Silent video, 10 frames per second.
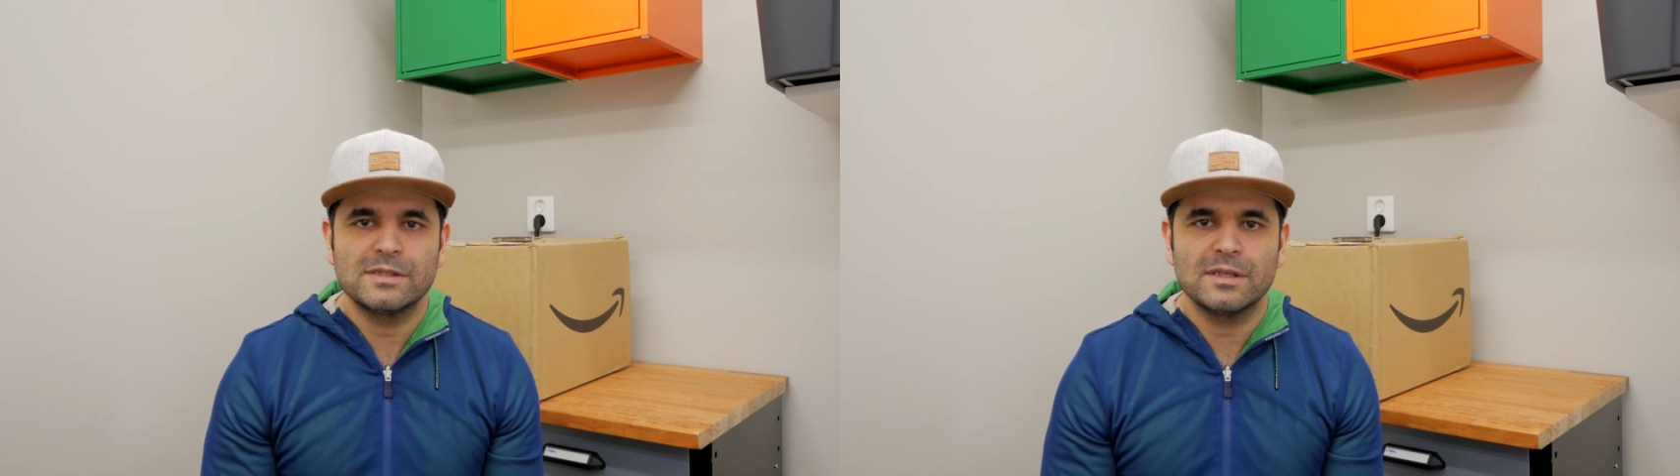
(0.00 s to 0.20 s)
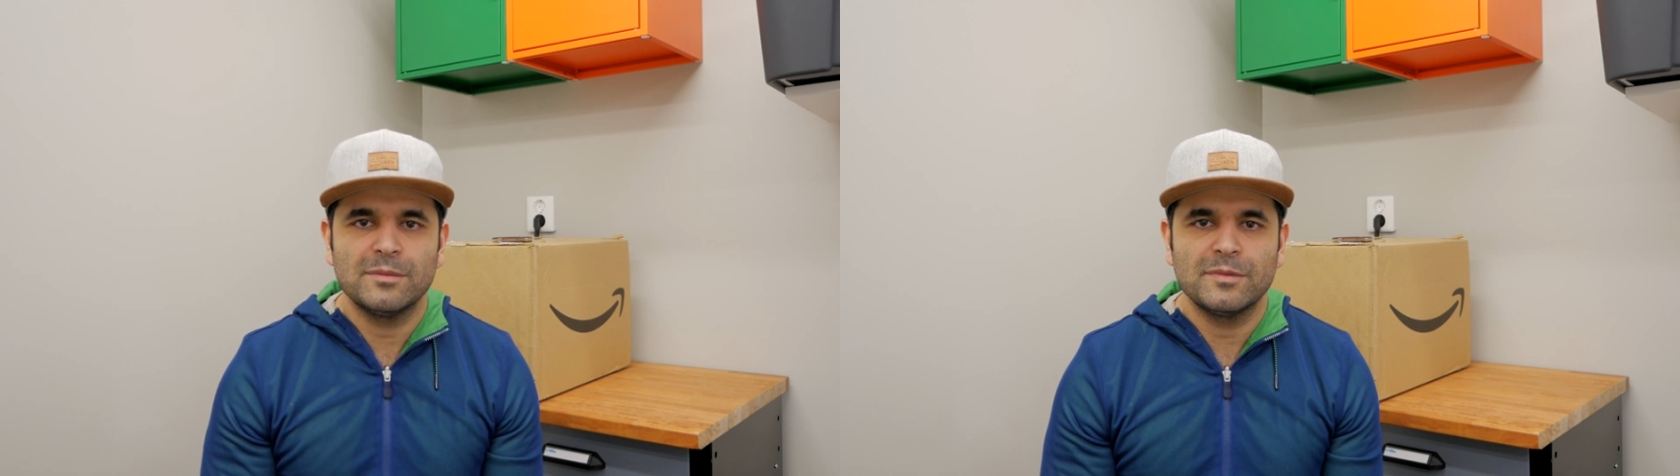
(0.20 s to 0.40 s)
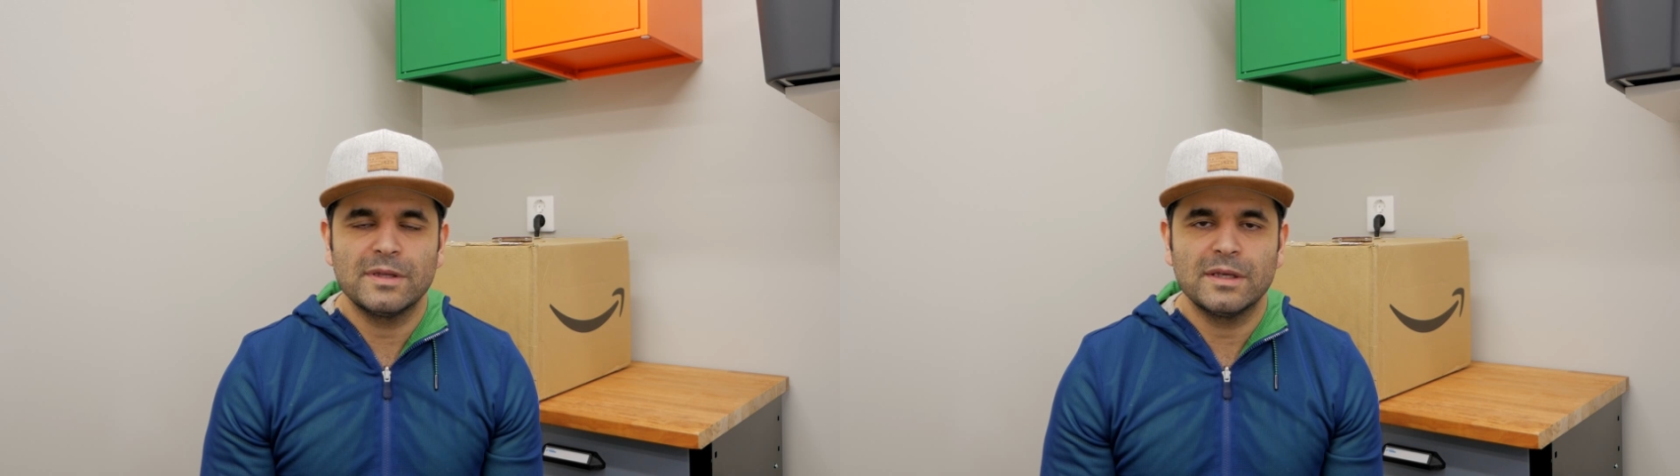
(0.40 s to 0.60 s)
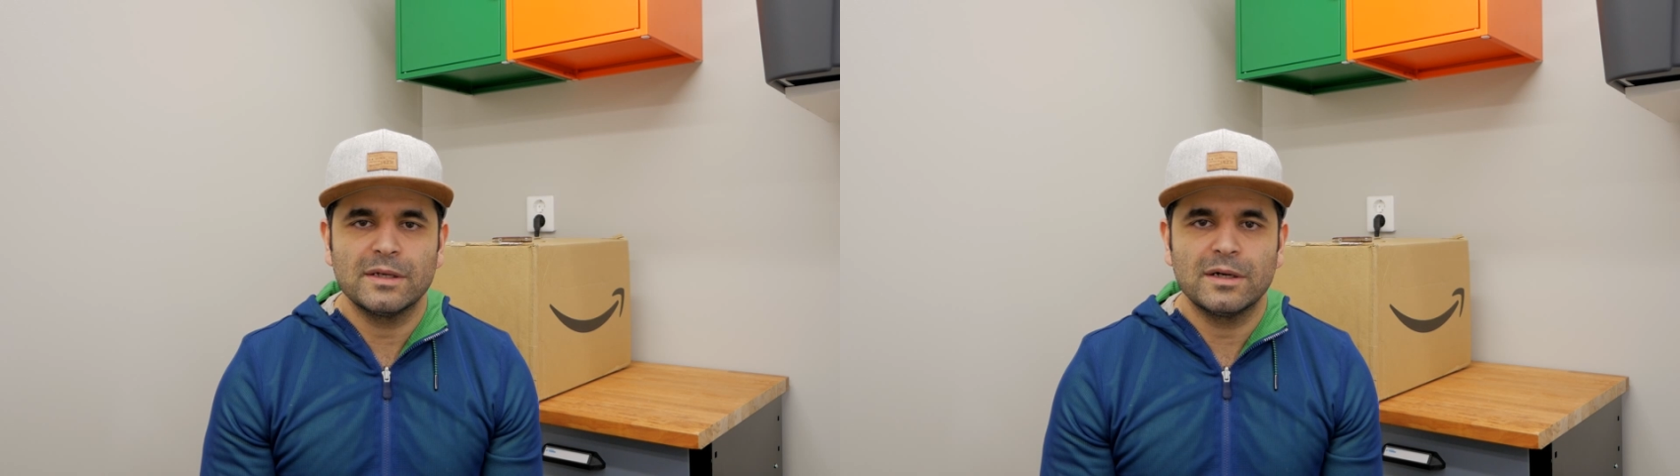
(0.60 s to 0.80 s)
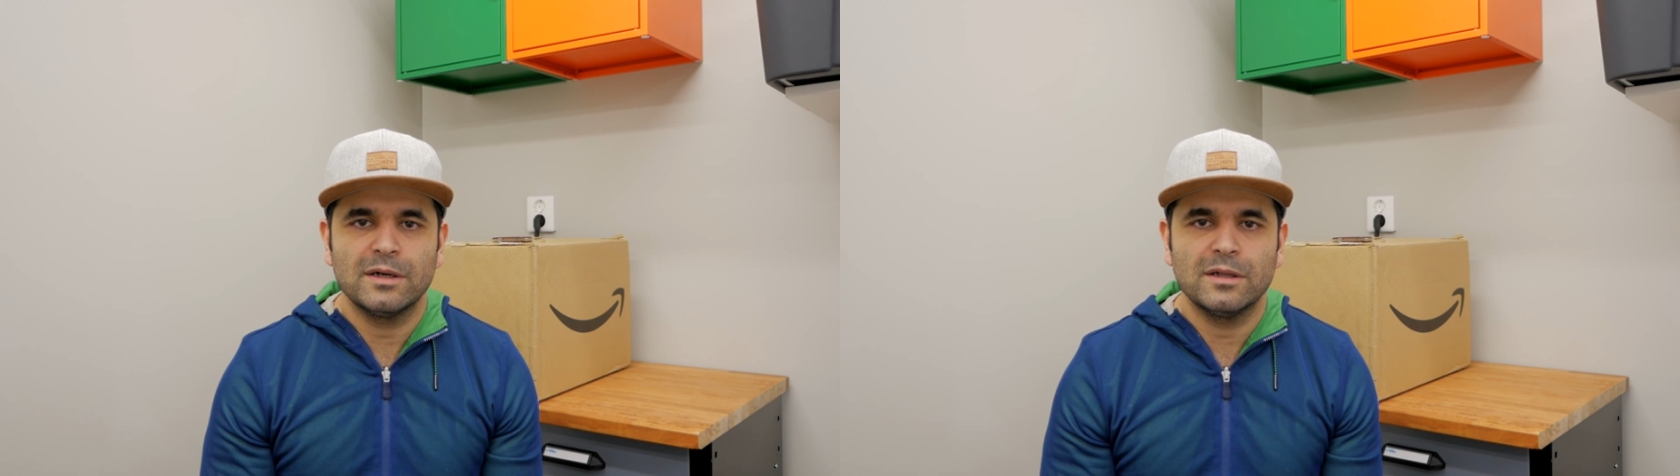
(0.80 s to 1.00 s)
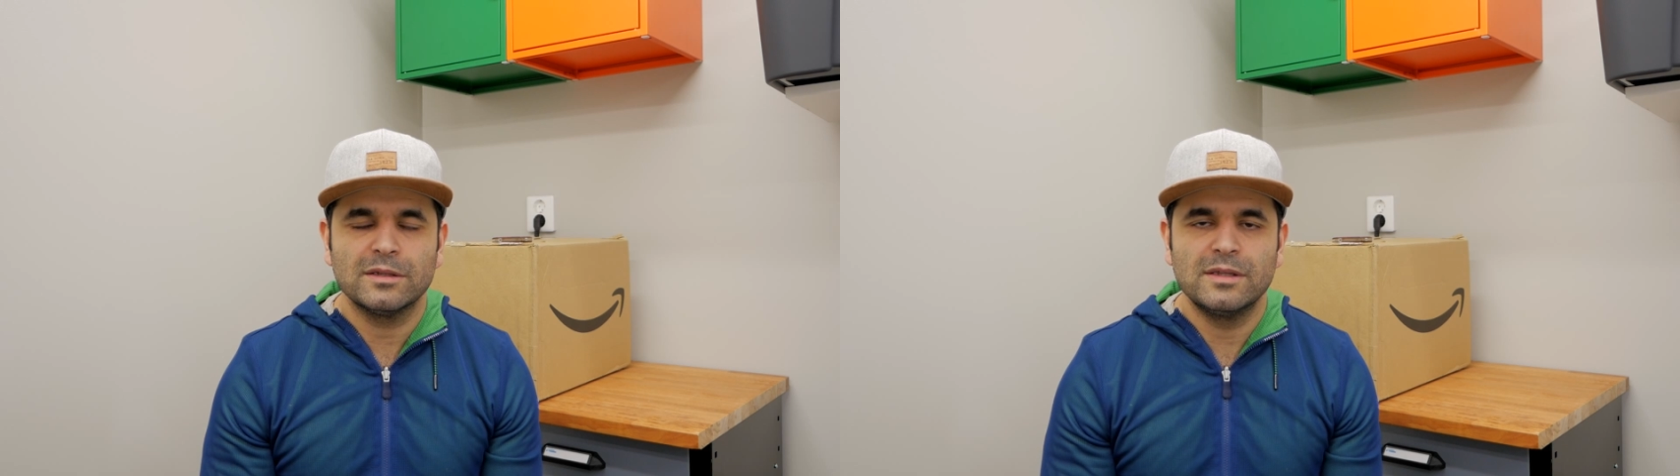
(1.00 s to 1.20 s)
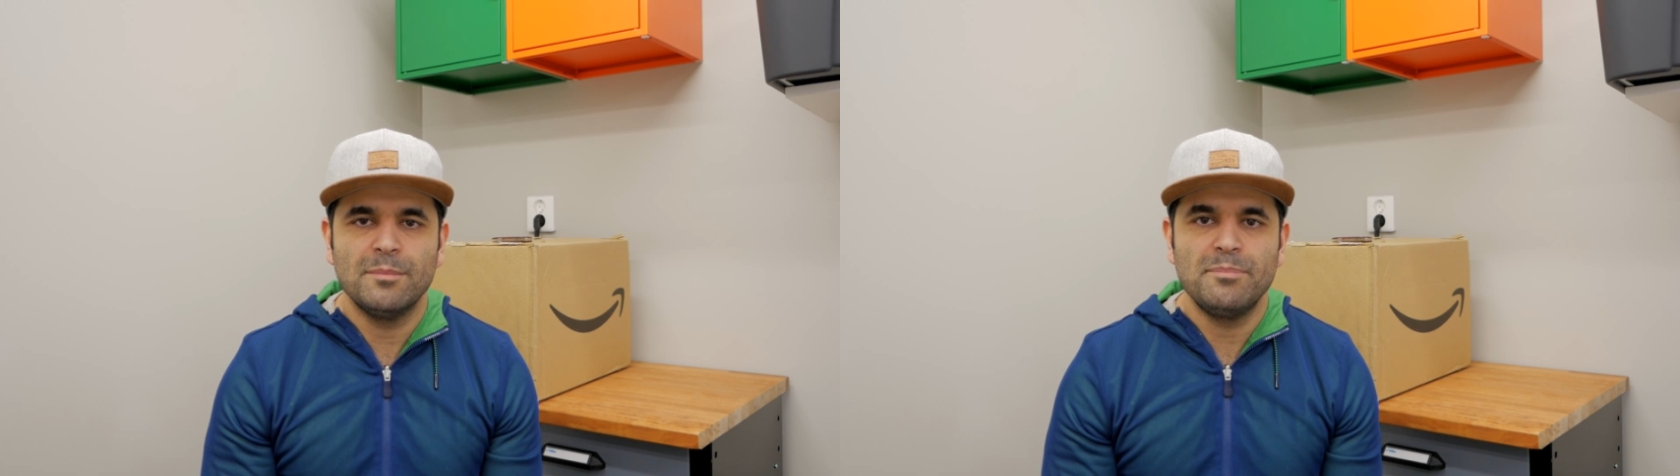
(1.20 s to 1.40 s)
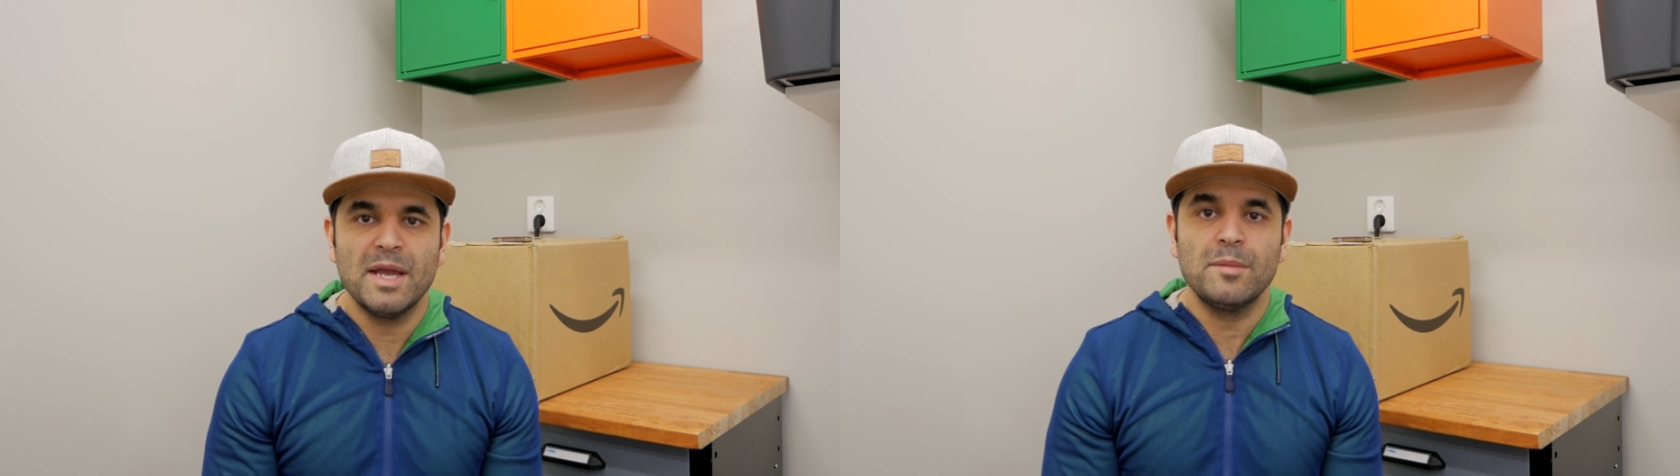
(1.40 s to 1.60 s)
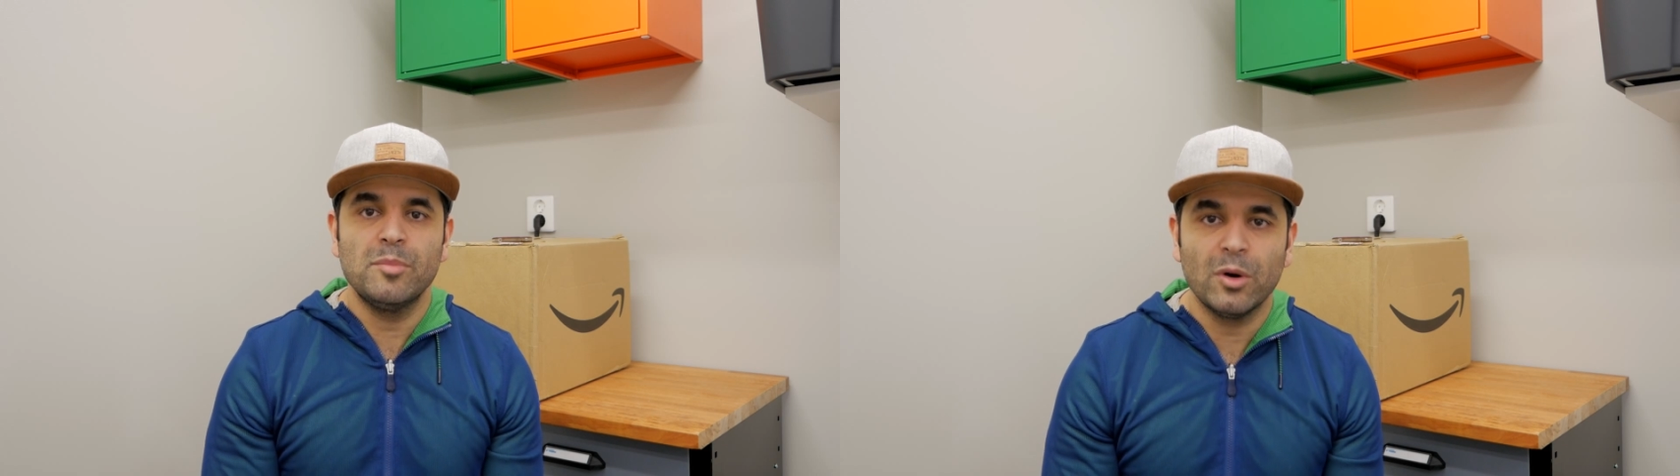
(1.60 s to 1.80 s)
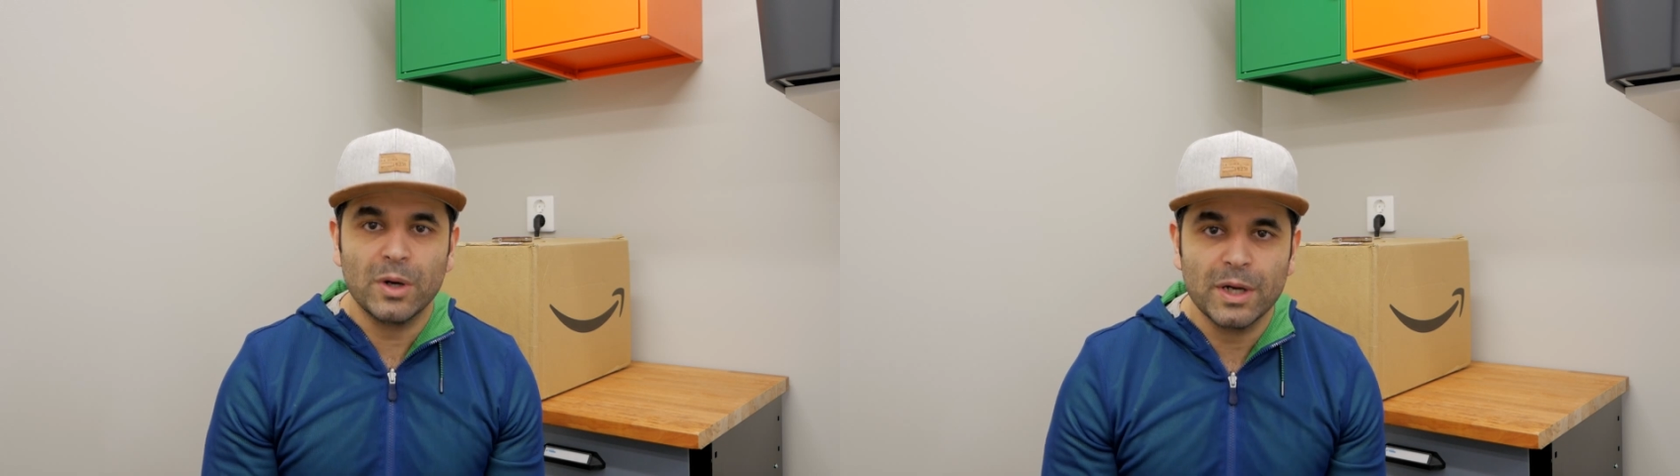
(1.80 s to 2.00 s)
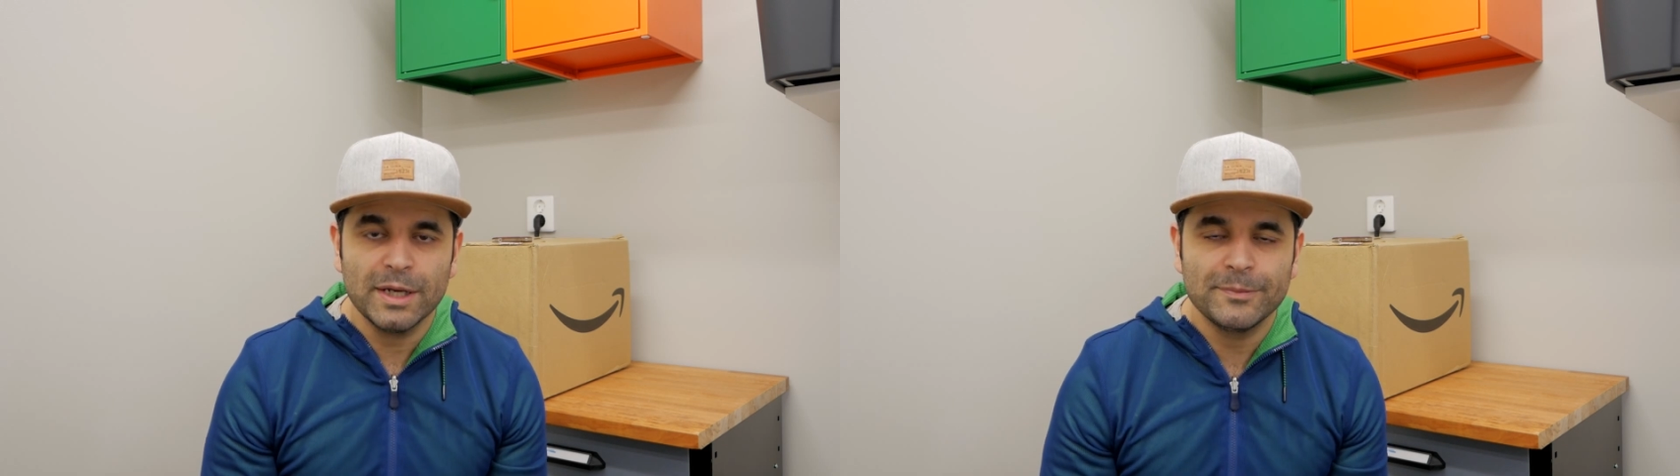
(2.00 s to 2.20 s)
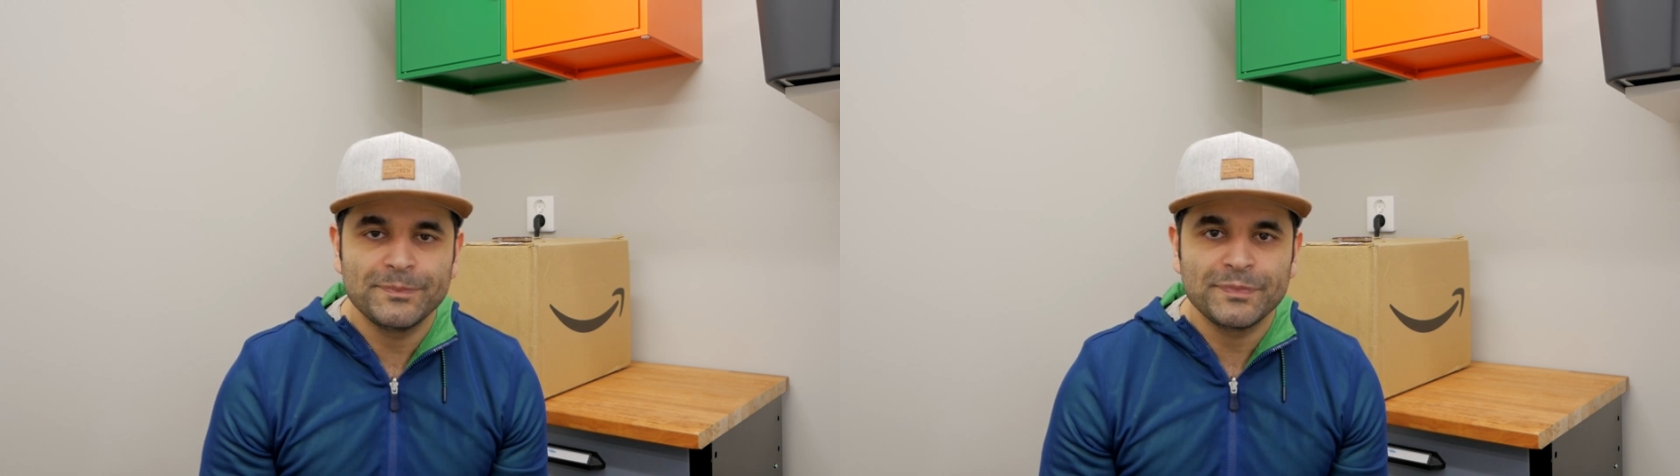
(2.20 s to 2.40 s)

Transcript: something called the Big Boy,